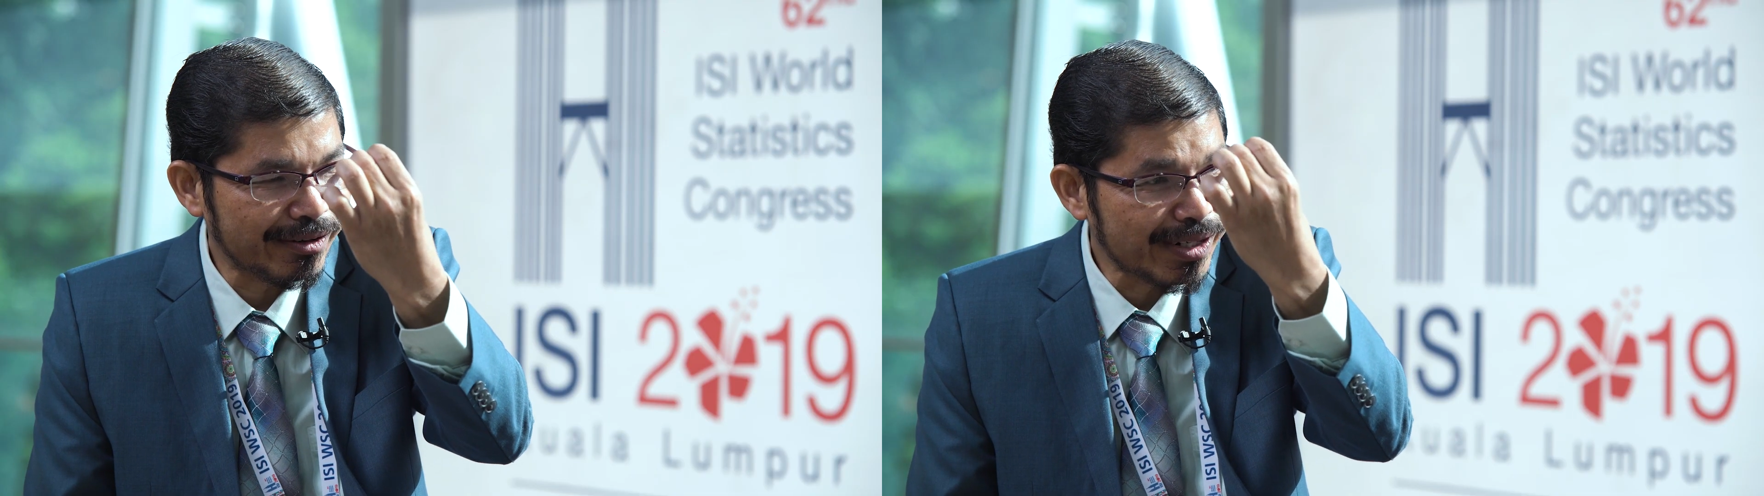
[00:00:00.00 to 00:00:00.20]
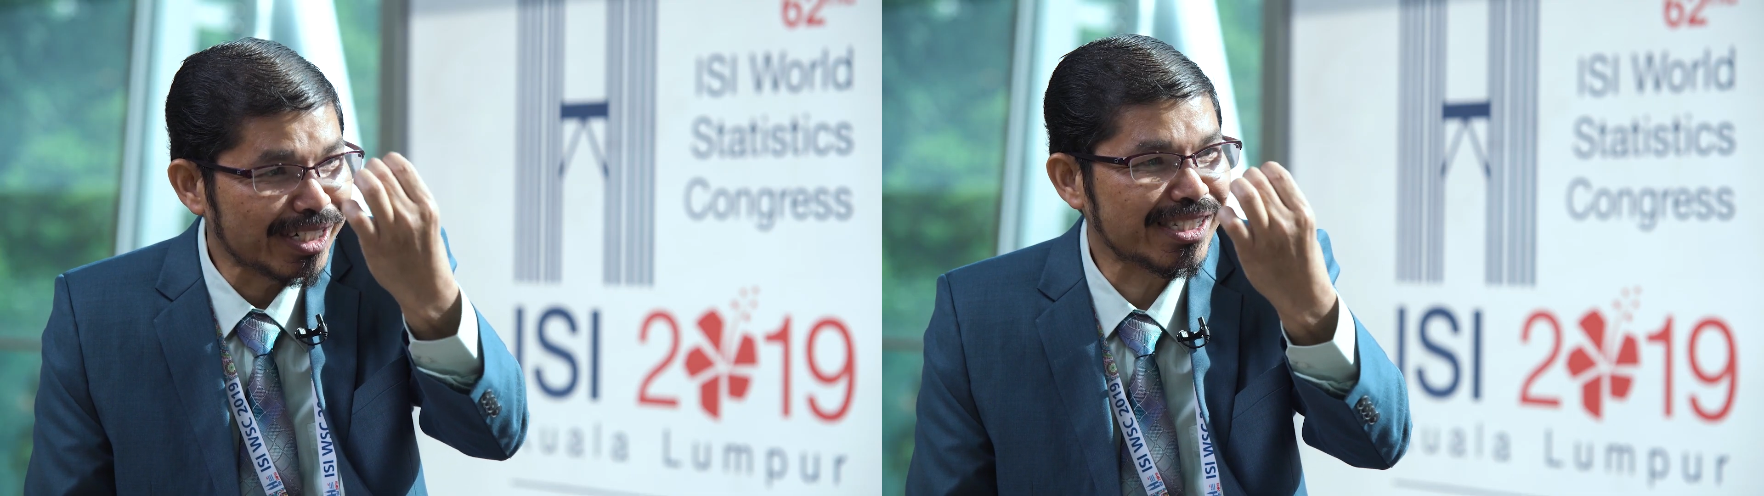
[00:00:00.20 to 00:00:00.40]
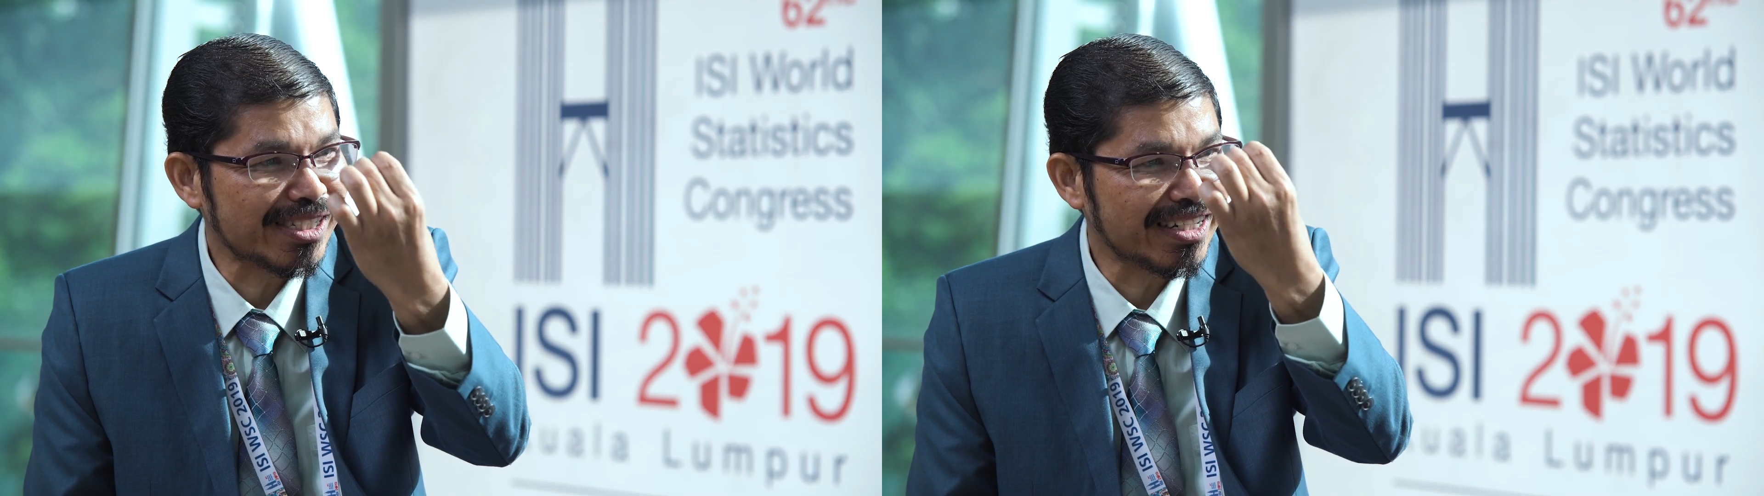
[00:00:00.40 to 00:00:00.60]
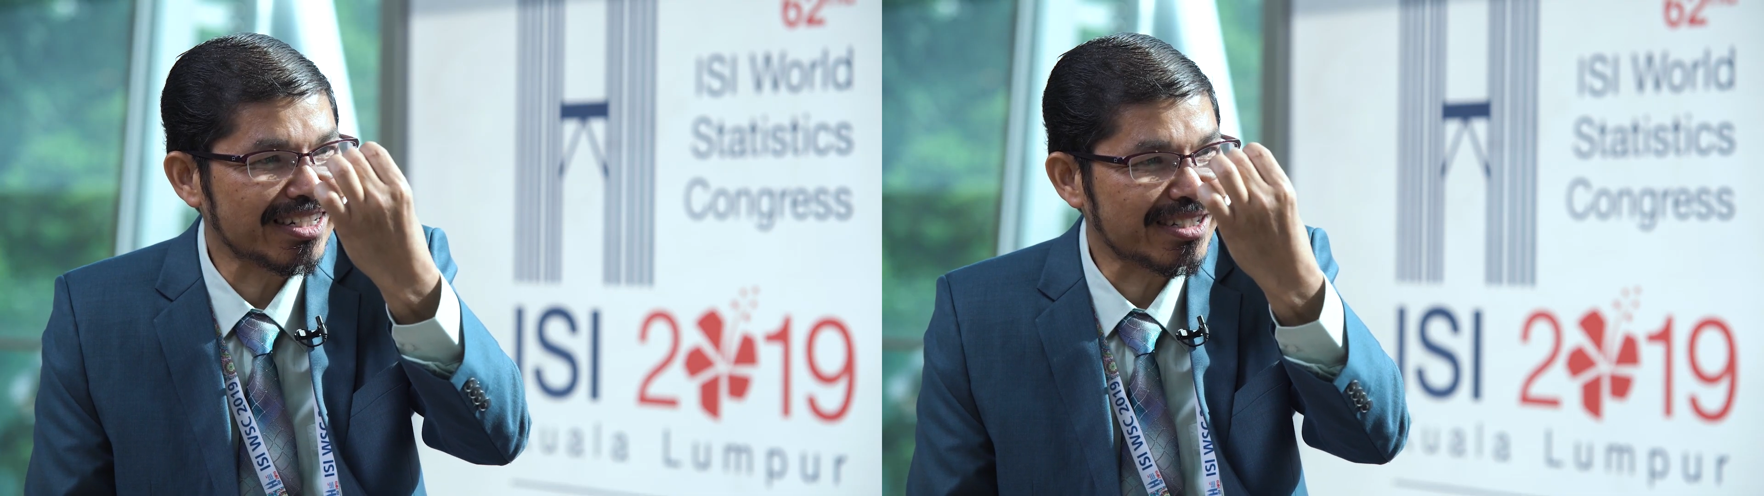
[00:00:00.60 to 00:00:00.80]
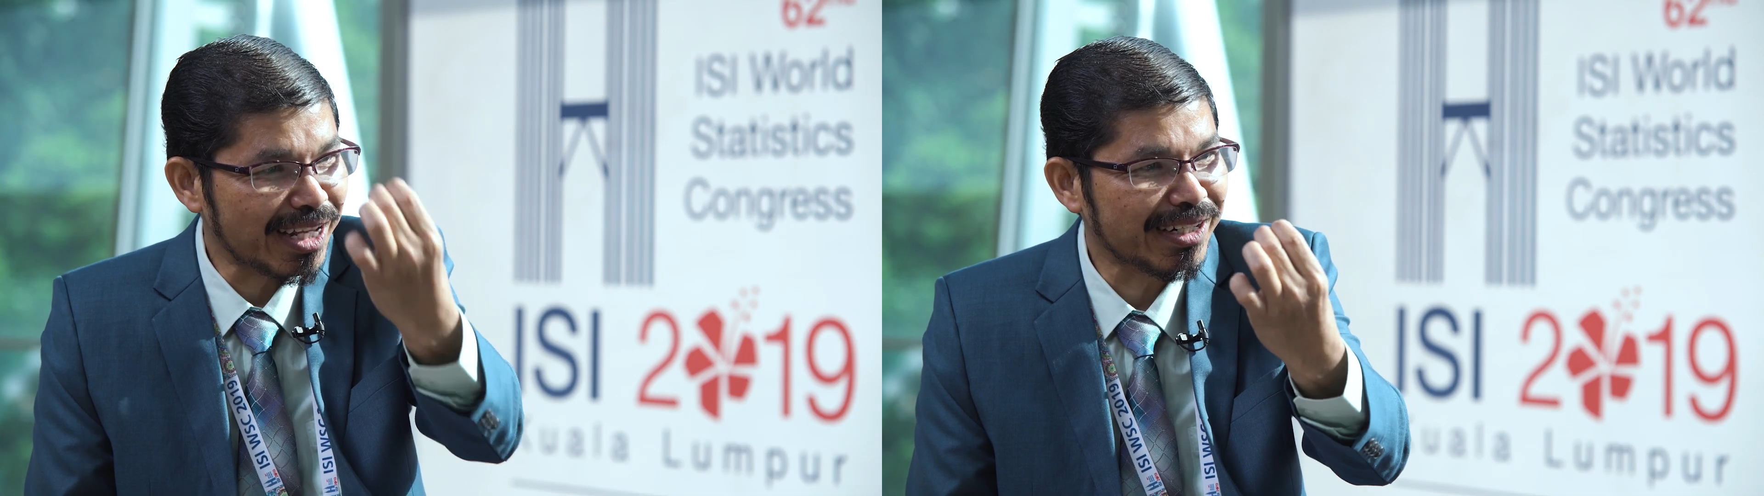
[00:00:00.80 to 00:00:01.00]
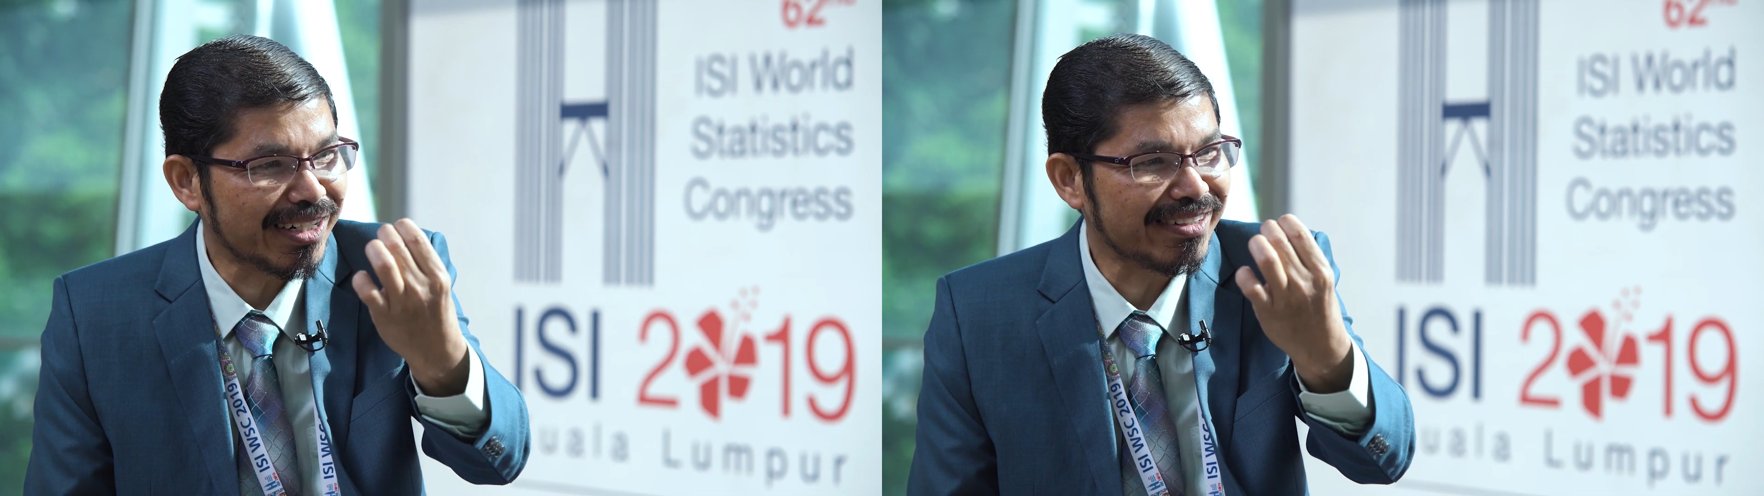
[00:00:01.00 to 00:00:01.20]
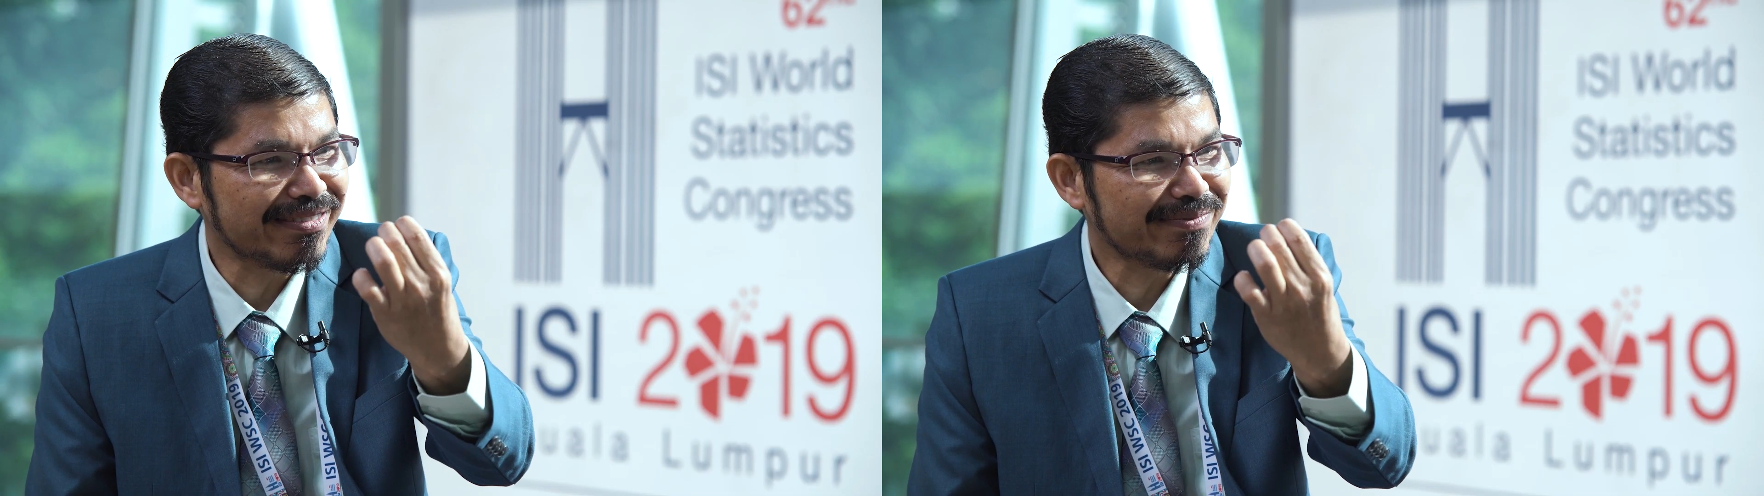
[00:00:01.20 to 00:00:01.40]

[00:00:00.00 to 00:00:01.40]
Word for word: world standard.